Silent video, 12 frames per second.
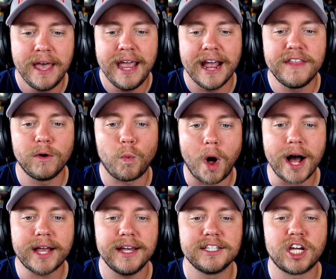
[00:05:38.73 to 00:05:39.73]
And then
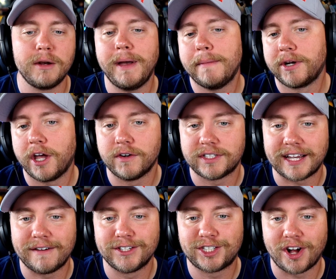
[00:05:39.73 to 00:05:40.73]
Wakka is going to be able to go to
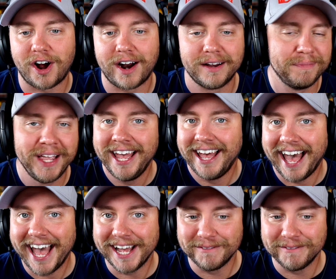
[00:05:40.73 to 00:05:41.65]
7 star. And hey,